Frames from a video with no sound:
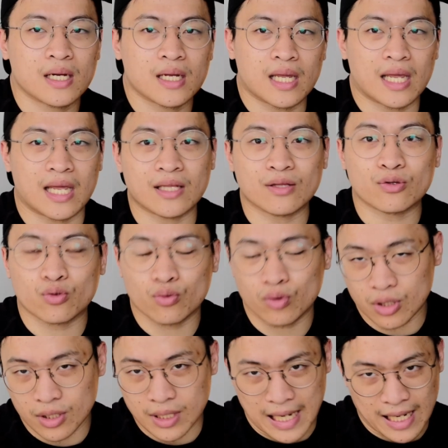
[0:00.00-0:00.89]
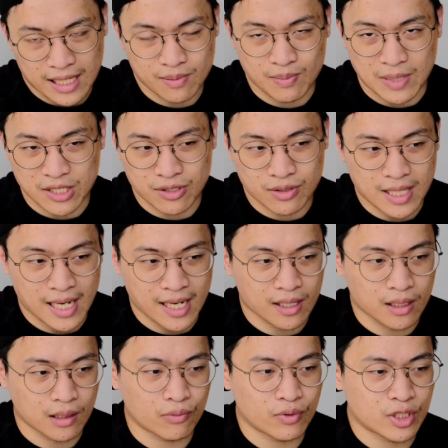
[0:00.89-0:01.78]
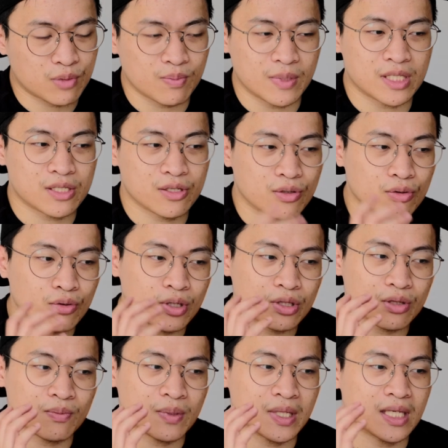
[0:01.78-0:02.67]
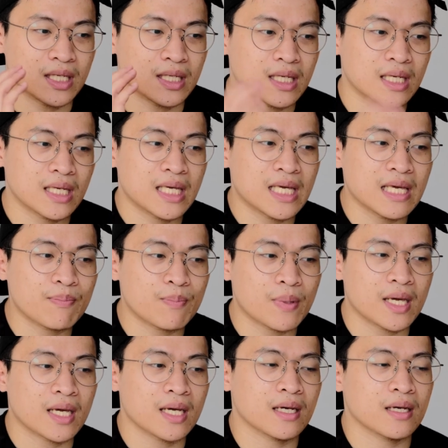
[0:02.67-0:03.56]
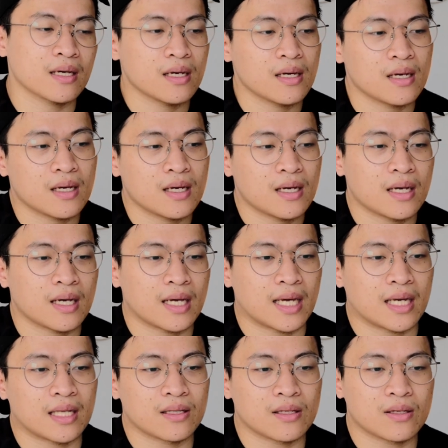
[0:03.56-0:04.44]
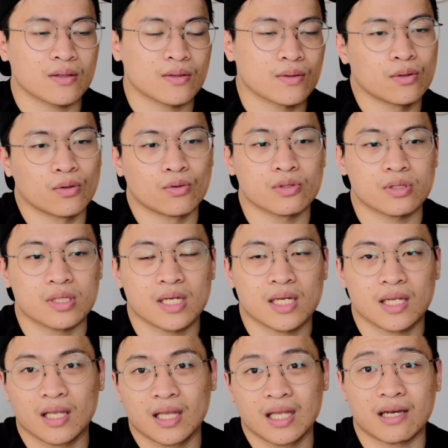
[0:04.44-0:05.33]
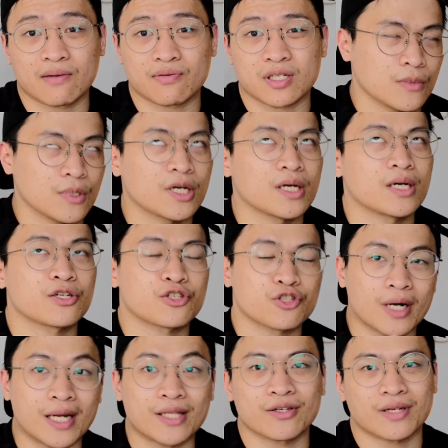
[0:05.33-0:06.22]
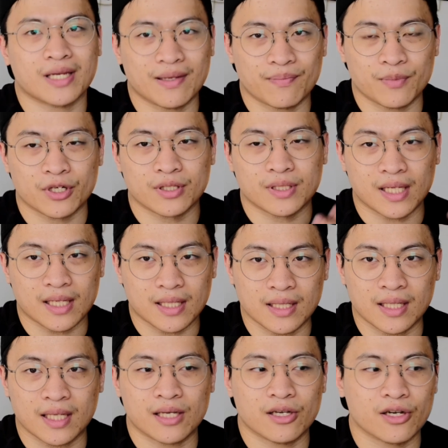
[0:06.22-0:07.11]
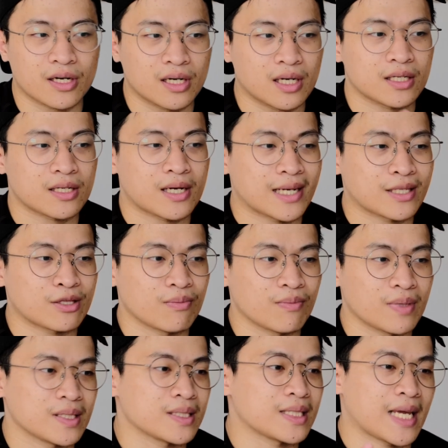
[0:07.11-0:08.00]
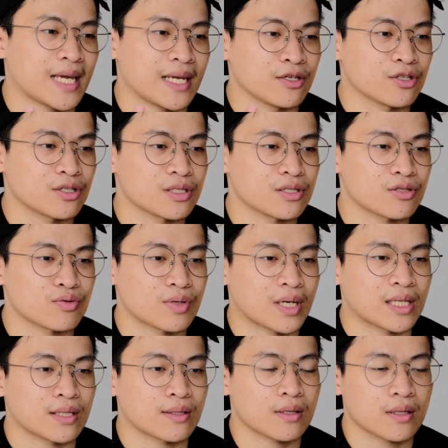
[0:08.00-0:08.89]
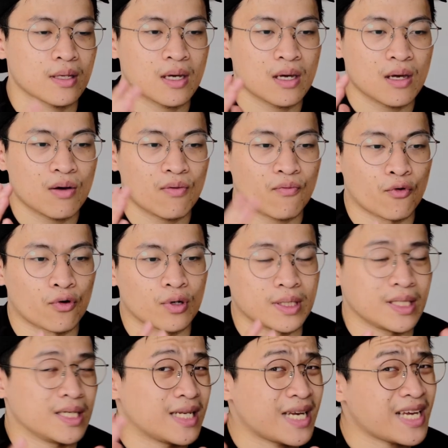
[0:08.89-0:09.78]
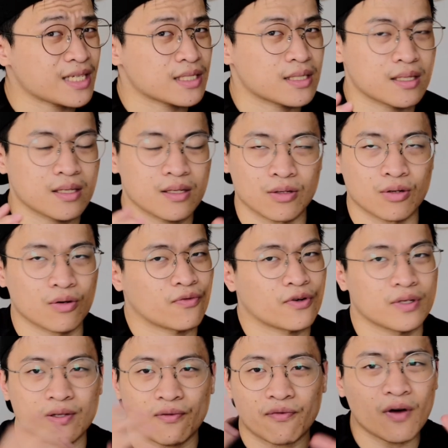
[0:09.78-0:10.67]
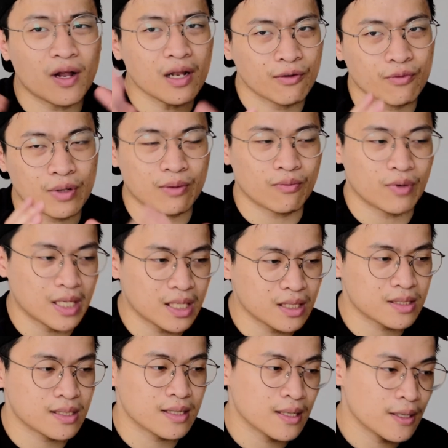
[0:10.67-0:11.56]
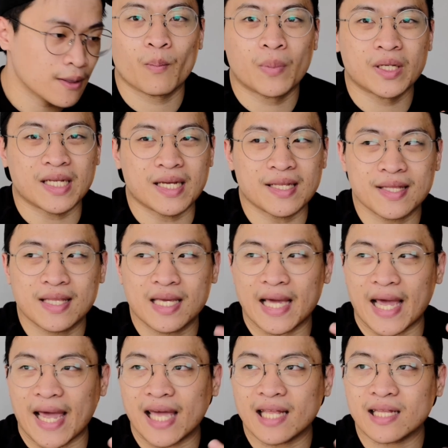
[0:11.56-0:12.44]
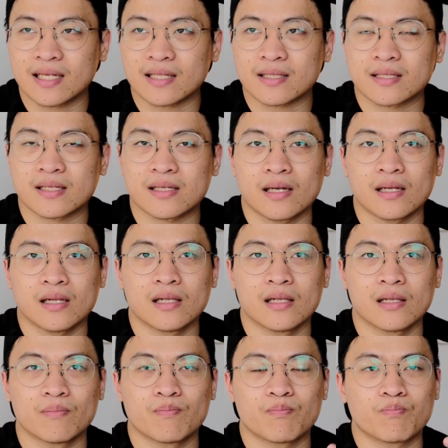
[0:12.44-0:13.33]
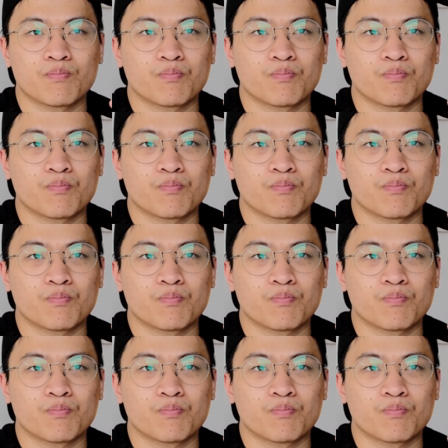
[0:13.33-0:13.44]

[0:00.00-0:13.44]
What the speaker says: into your next mesocycle, which means you're going to be keeping in those lifts. You're going to try to keep your technique, you're going to try to maintain your strength for the next, for the following weeks. But in the end, it still